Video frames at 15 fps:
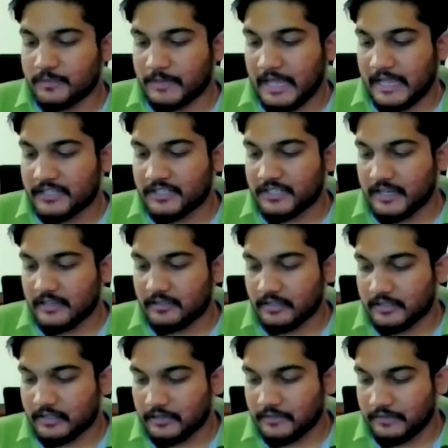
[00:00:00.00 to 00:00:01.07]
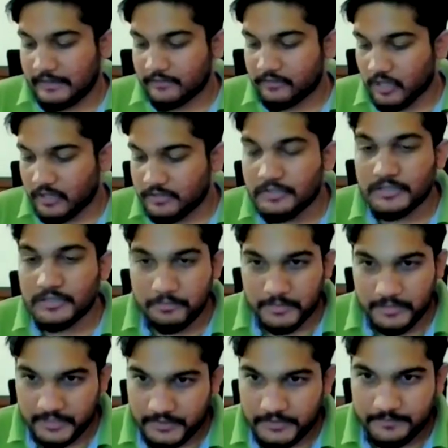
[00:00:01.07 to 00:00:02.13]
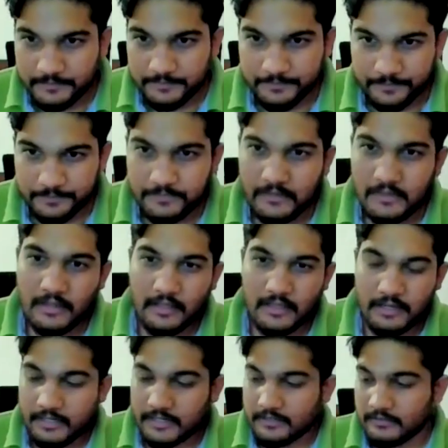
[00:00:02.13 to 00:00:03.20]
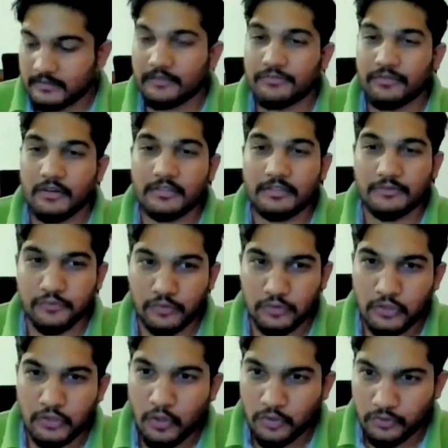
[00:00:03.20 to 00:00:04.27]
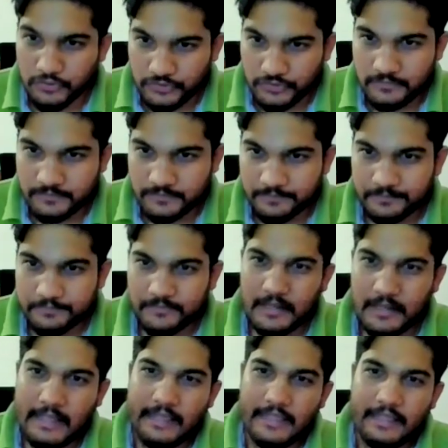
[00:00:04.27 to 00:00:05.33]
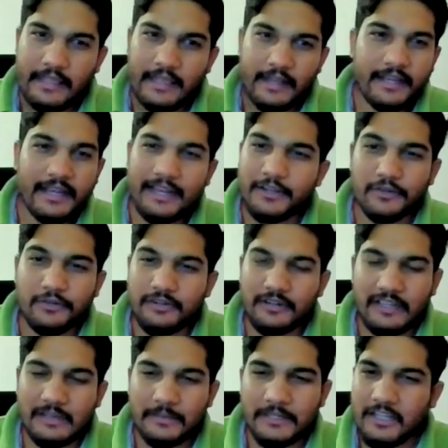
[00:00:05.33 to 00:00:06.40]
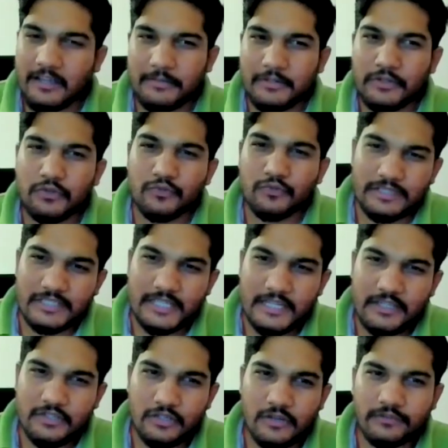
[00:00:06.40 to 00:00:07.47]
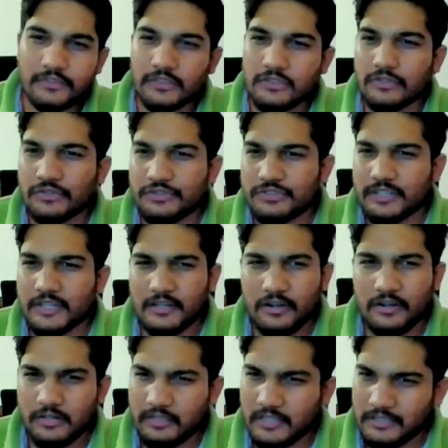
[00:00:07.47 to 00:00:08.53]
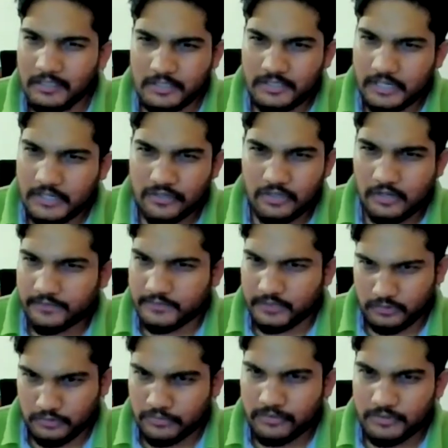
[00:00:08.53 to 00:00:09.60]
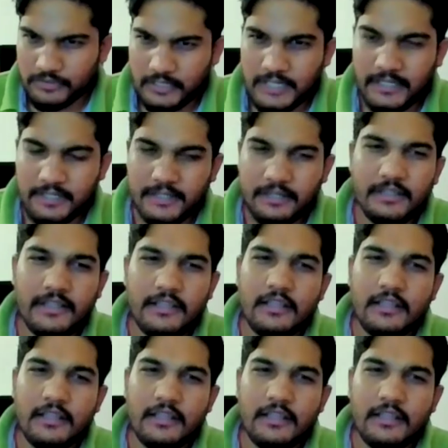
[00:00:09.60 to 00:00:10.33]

is priced at 35,000 rupees, right? The, for the full course. And I don't recommend coming to one section of the course and not the other section of the course, right?